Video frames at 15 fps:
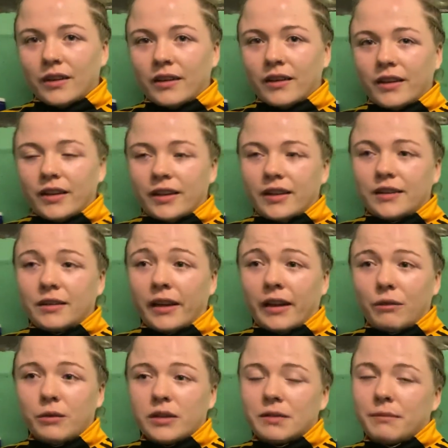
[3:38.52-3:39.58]

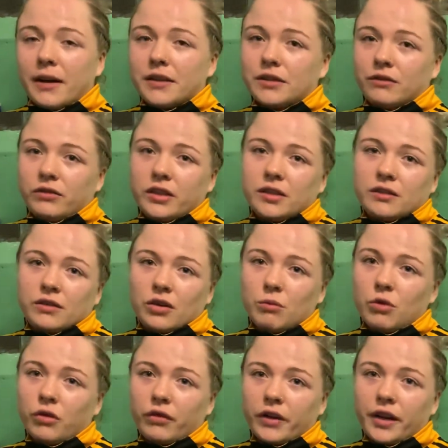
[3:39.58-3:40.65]
It was a massive risk to come
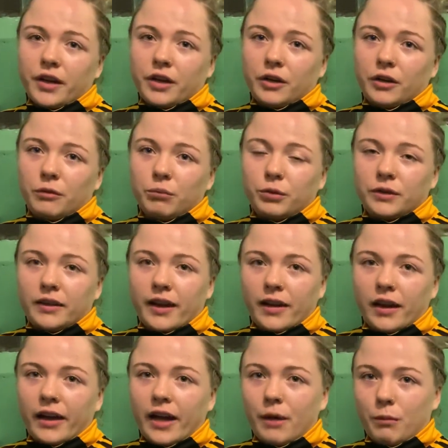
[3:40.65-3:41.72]
over here, but then
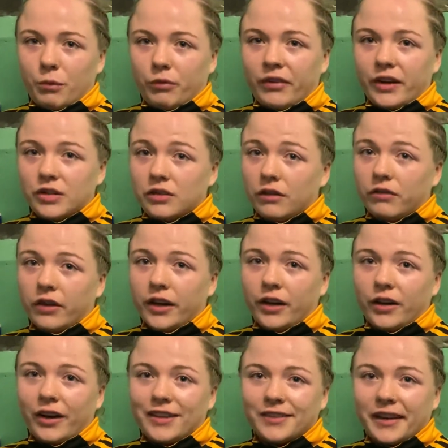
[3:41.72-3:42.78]
I am a professional
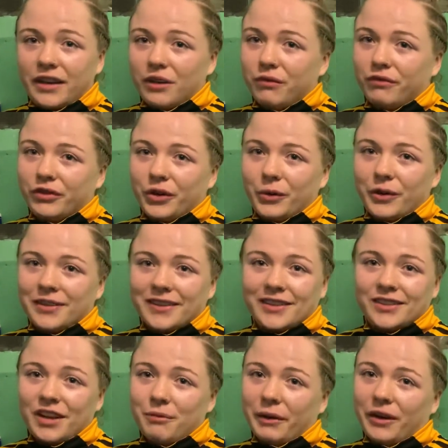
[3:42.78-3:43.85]
fighter. I signed up for it once I
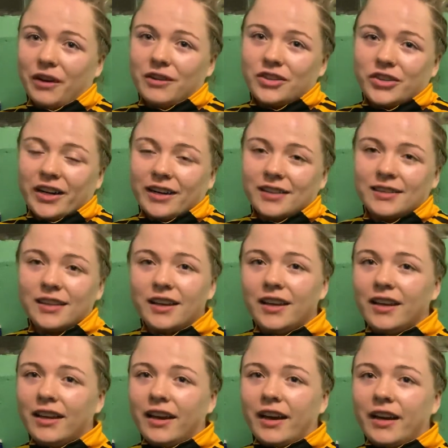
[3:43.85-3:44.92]
signed my contracts,
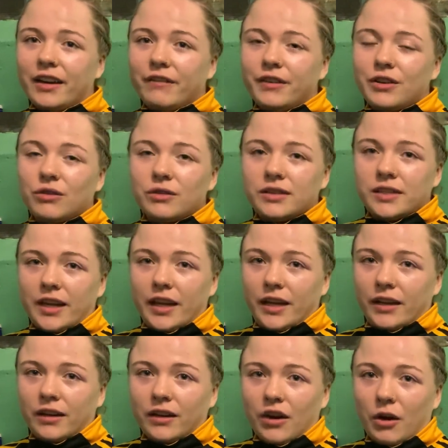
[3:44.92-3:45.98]
and if you don't
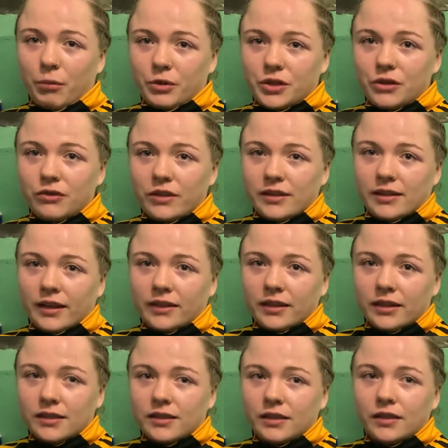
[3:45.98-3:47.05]
take opportunities like
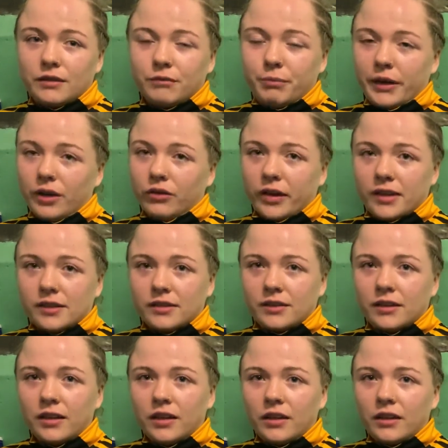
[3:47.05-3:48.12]
this and big risks,
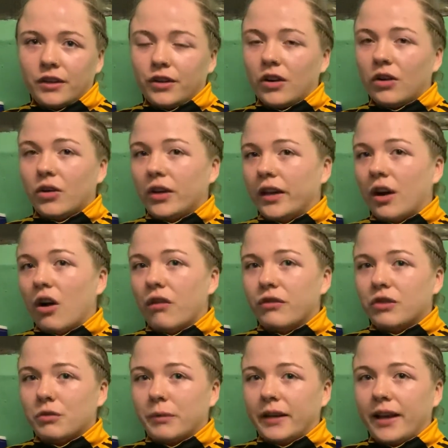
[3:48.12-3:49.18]
you're not going to get offered
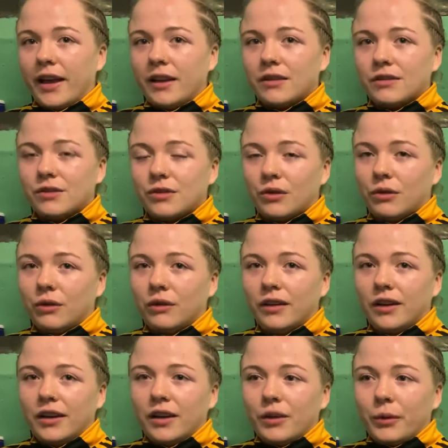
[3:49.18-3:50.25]
them again. So
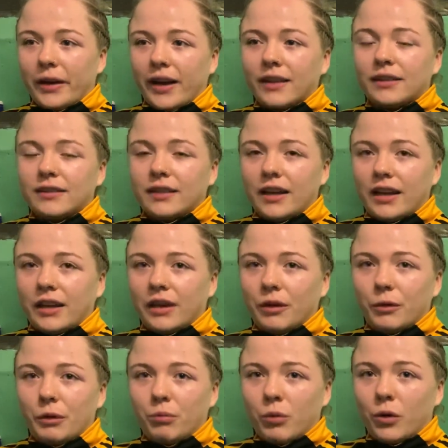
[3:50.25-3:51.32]
we had to take it
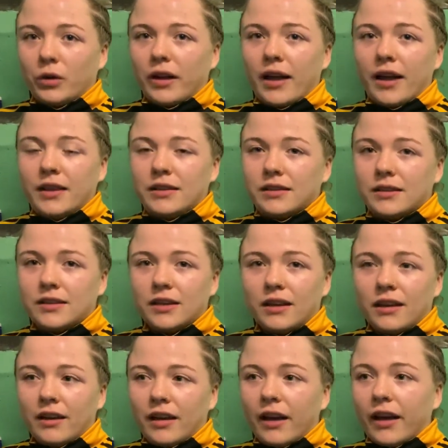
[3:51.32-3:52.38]
with both hands,
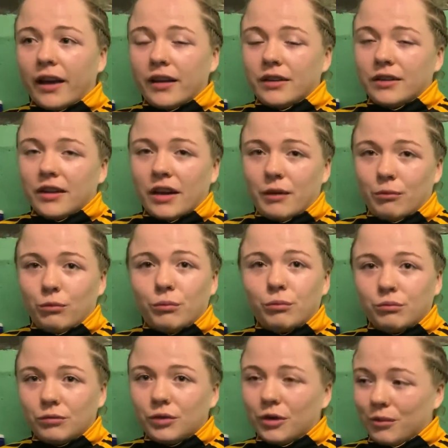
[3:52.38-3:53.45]
and I'm
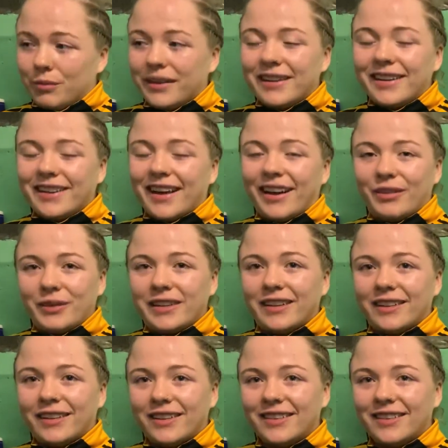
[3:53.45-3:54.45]
completely glad we did.